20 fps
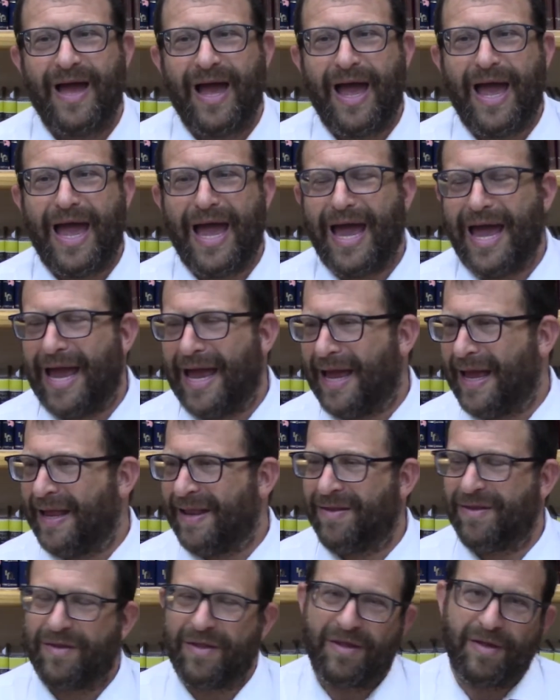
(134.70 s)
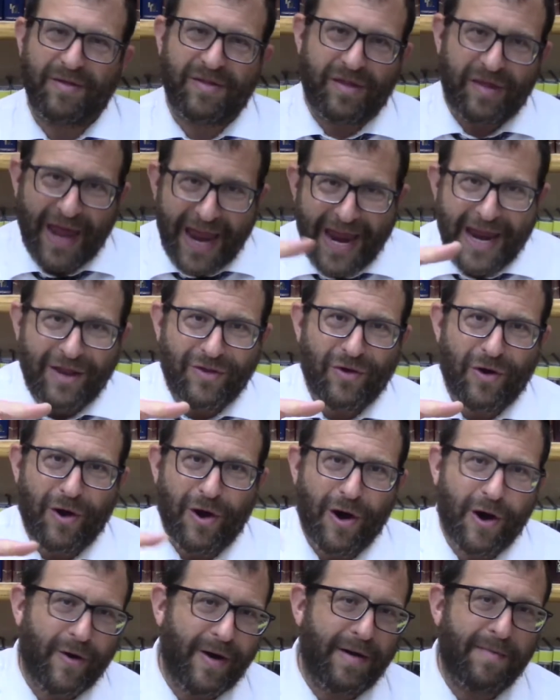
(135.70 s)
and
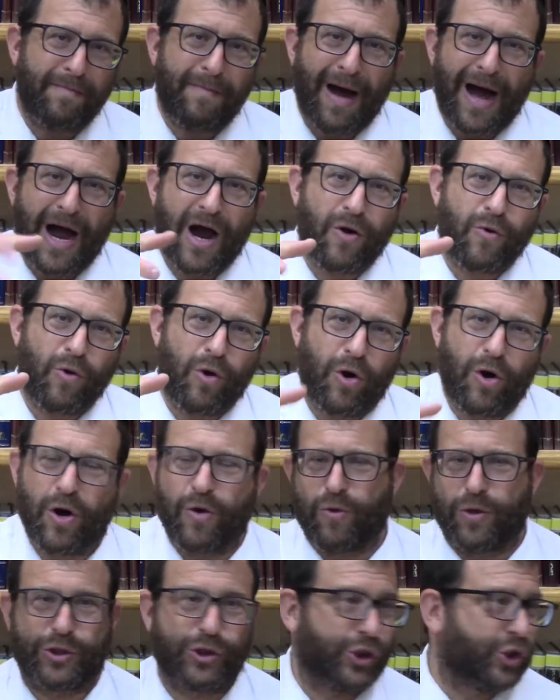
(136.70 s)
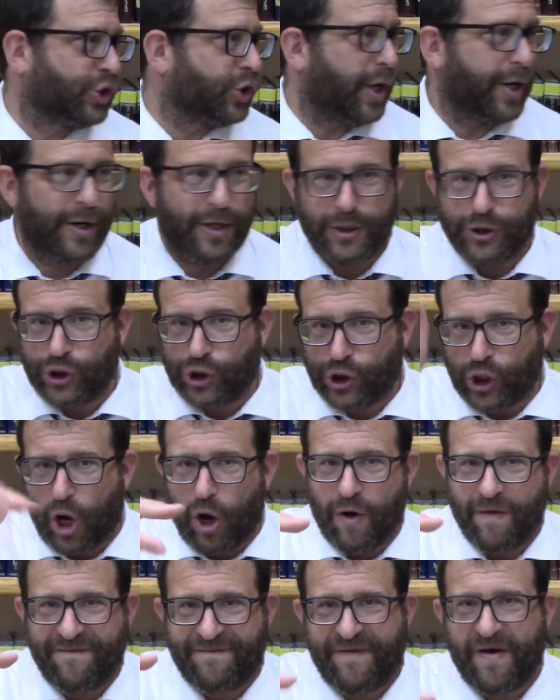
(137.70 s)
Seder and Maror, Rosh Hashanah is
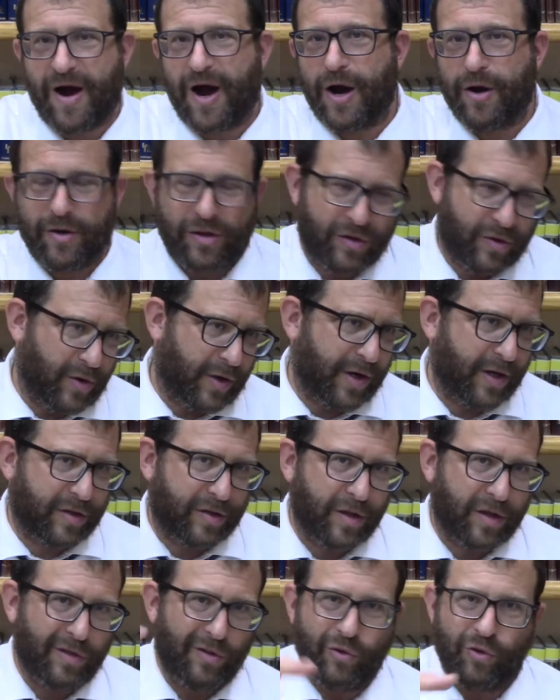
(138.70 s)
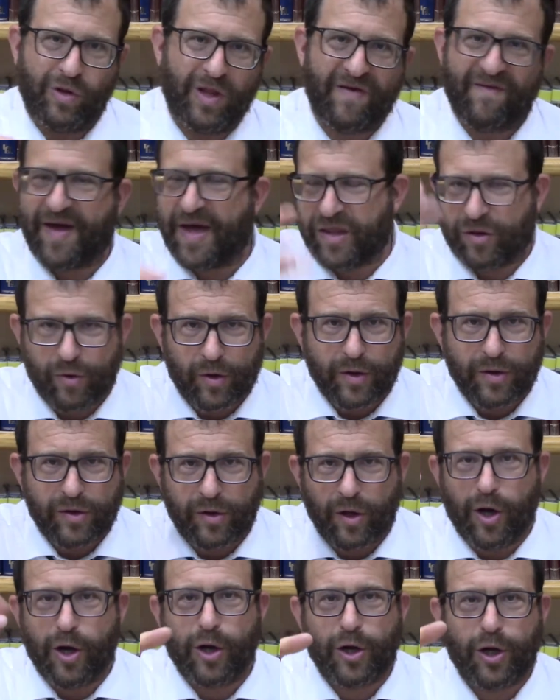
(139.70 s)
shofar, Sukkot is lulav esrog
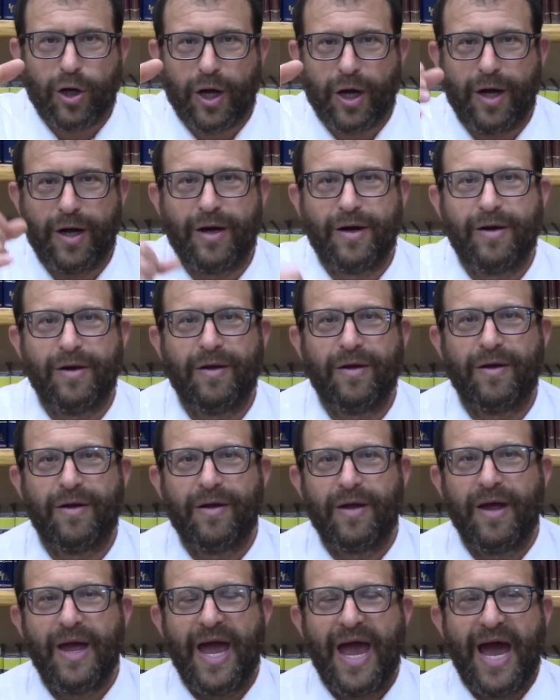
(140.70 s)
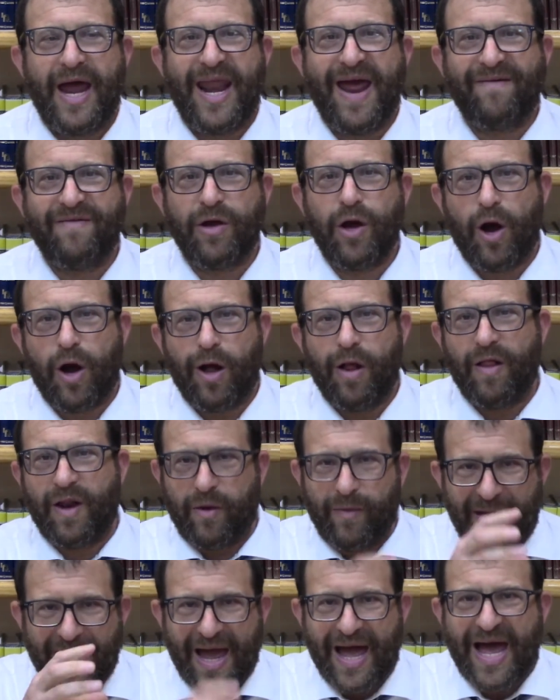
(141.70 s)
sukkah. And every holiday
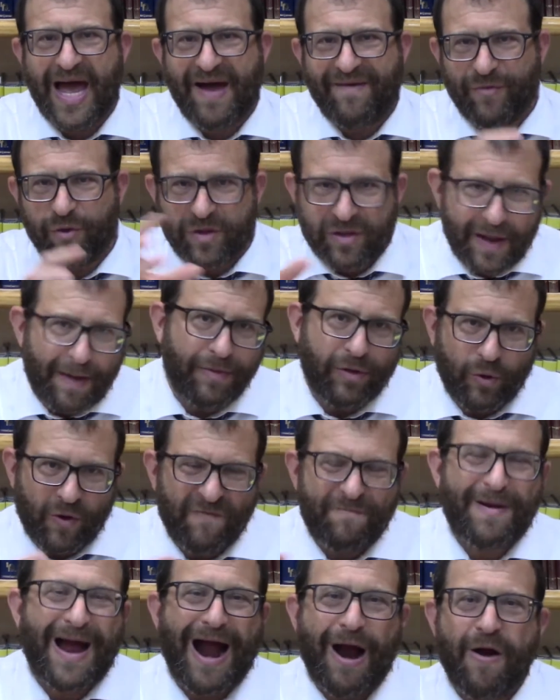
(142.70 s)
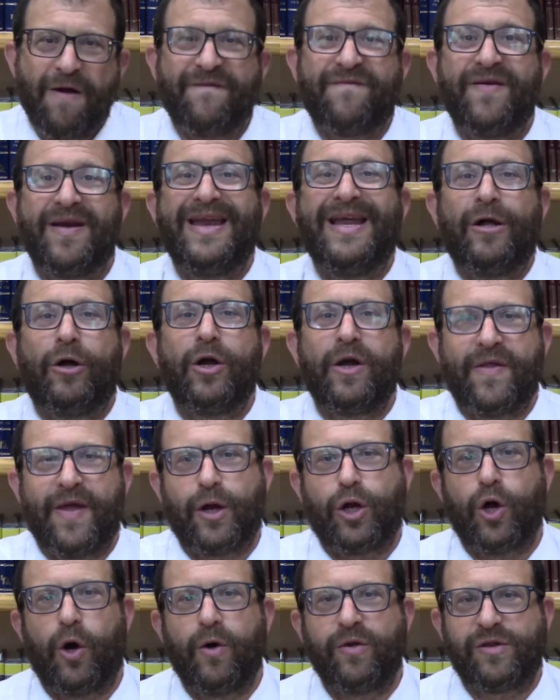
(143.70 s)
we have, there's some sort of paraphernalia
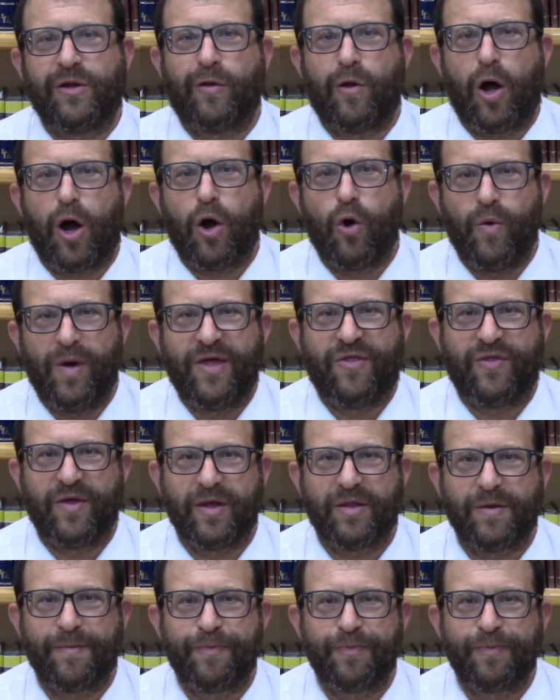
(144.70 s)
that goes along with it.